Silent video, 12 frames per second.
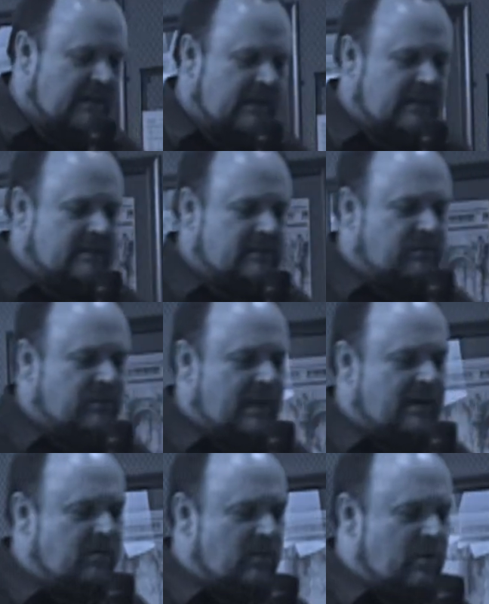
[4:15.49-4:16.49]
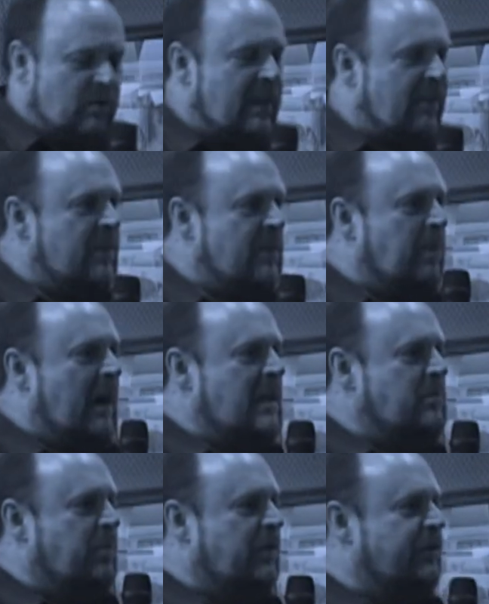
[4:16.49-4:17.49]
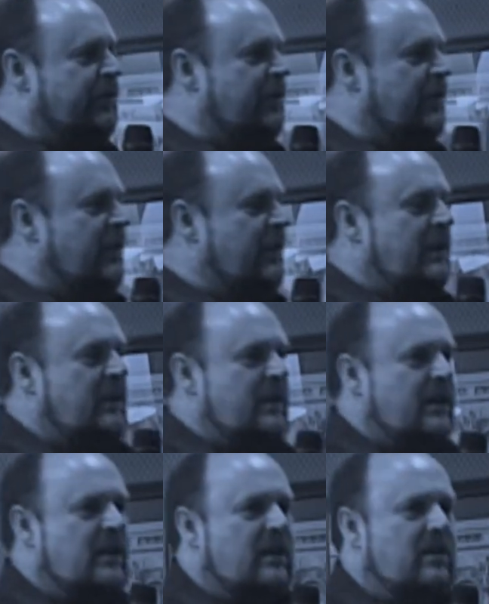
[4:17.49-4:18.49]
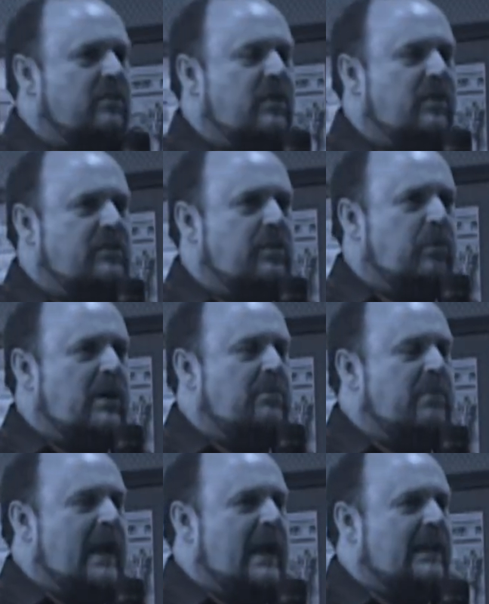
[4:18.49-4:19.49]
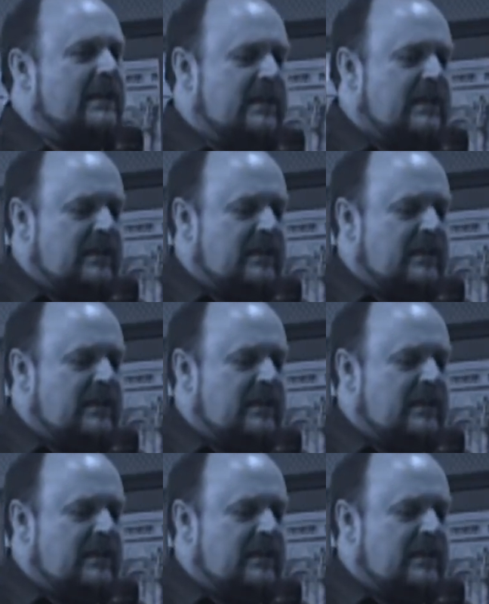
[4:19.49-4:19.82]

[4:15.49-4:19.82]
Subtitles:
and we were given the papers to bring back,